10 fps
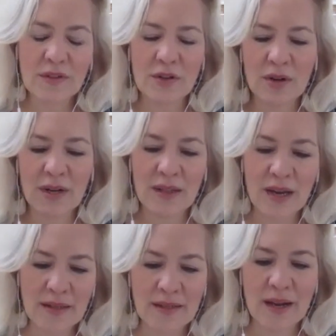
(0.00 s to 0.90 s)
during
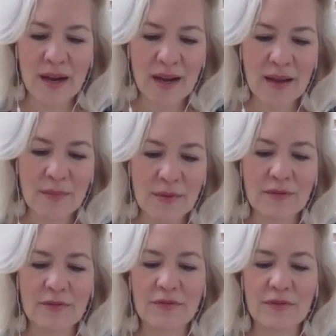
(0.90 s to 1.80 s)
that time
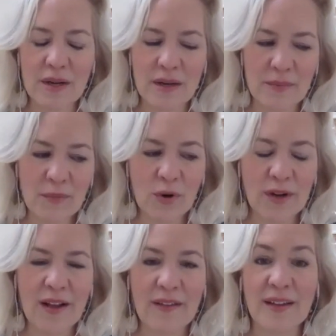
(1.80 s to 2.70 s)
of
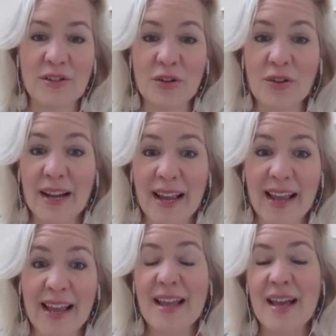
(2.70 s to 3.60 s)
working on that degree,